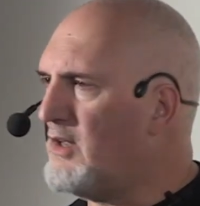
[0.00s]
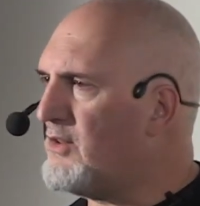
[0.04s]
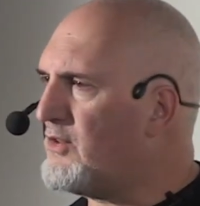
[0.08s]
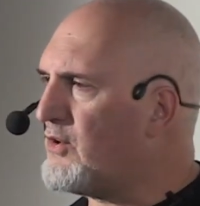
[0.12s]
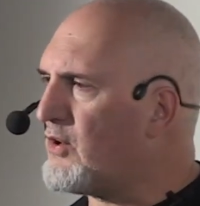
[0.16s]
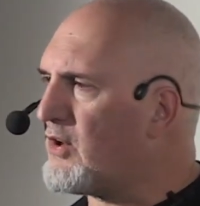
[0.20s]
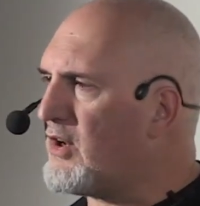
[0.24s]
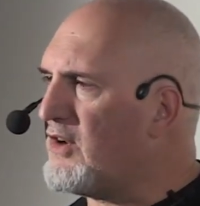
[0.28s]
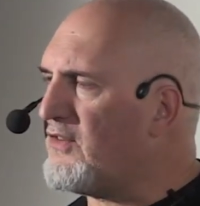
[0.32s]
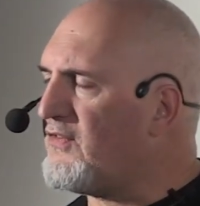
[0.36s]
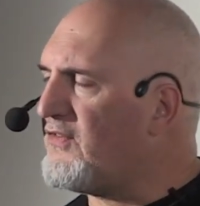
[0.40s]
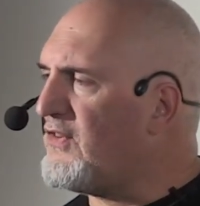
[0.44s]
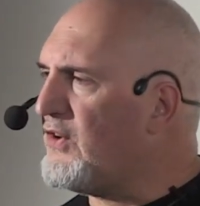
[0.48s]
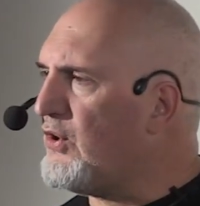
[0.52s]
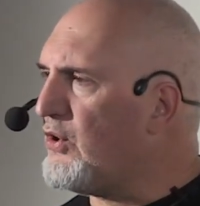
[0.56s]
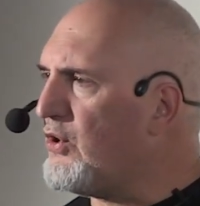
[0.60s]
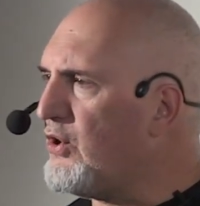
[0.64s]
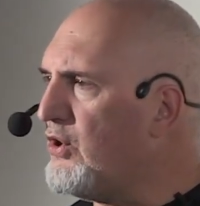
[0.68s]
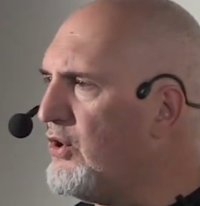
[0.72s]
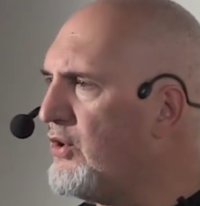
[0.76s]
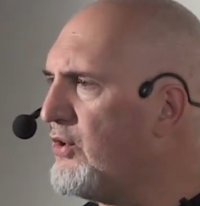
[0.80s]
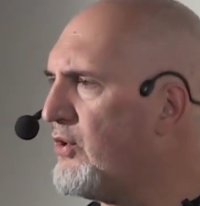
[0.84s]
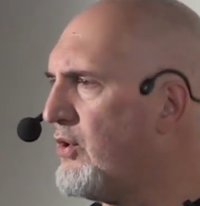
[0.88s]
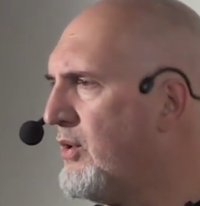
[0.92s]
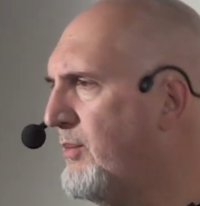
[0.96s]
they're going to feel
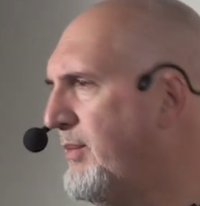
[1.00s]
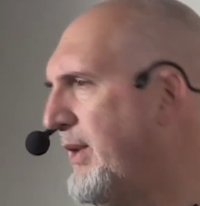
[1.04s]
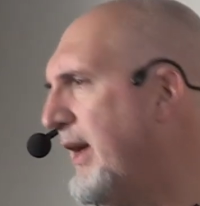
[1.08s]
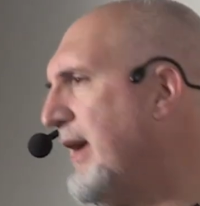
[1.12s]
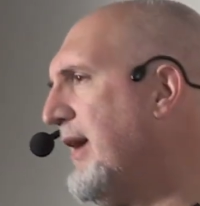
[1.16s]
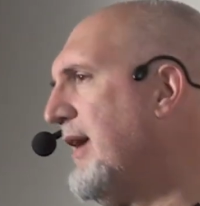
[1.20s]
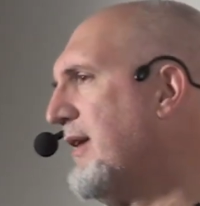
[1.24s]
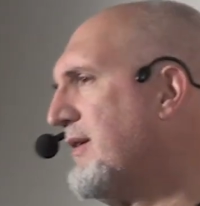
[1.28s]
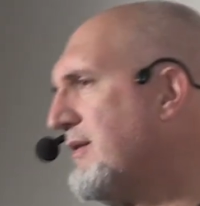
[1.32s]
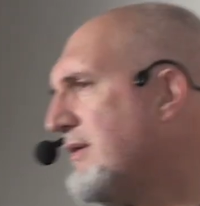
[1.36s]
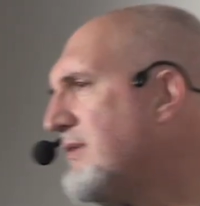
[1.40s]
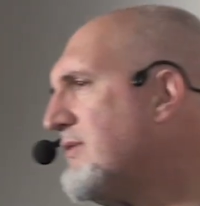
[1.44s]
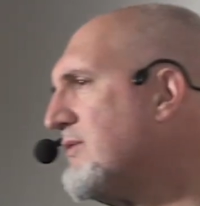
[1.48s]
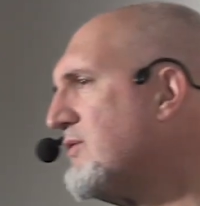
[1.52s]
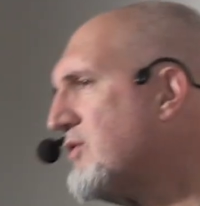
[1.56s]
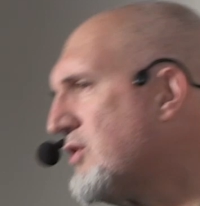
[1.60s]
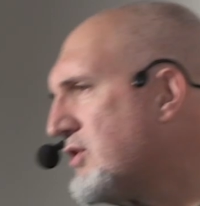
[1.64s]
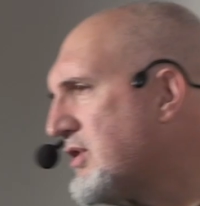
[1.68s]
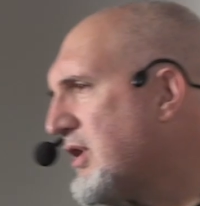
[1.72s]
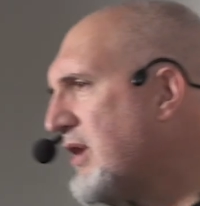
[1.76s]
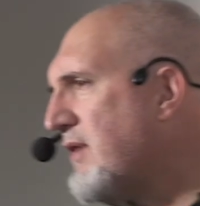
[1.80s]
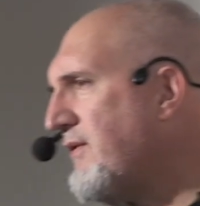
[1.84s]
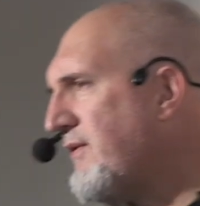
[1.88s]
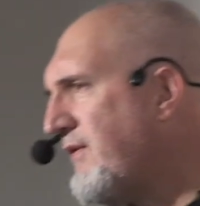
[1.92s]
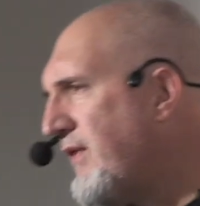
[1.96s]
good or bad,
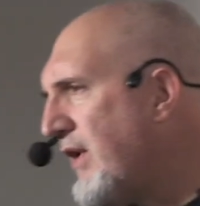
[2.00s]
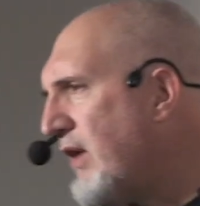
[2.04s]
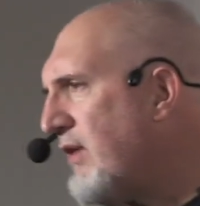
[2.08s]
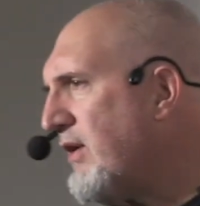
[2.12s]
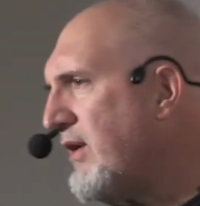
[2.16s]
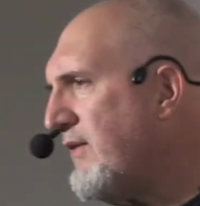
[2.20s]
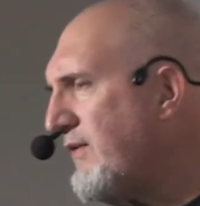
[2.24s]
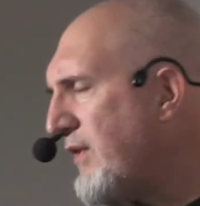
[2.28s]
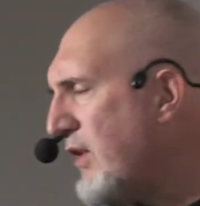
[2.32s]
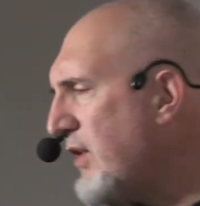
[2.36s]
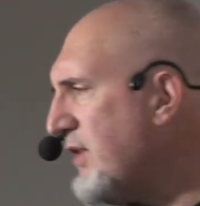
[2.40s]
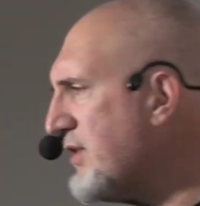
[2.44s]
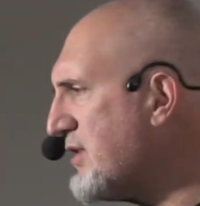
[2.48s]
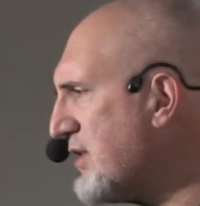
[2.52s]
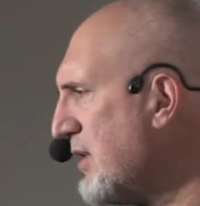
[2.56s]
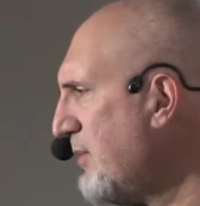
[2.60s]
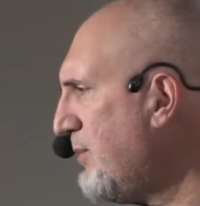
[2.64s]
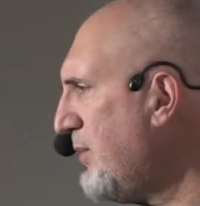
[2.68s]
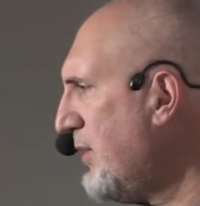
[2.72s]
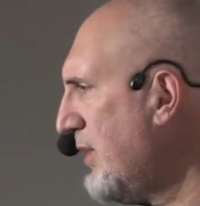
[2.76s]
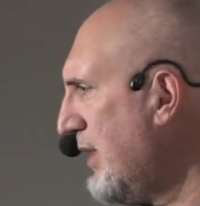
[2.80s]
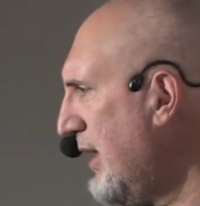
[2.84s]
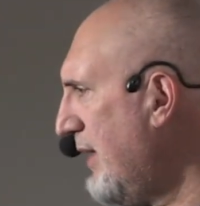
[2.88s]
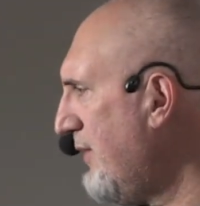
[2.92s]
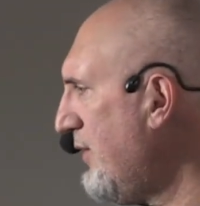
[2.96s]
just at a very, very
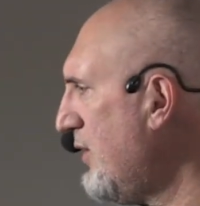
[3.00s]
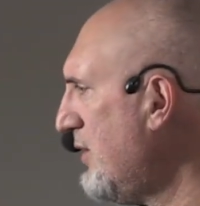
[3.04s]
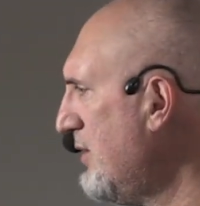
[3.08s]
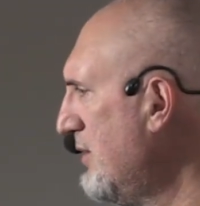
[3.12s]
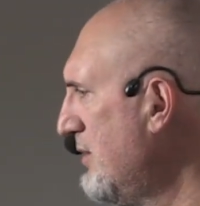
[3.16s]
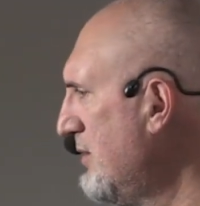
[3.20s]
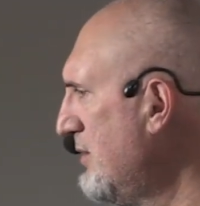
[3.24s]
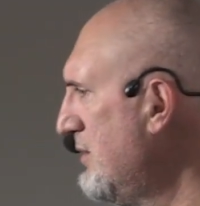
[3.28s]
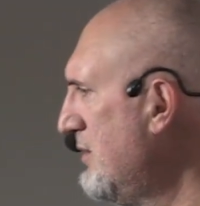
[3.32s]
simple level.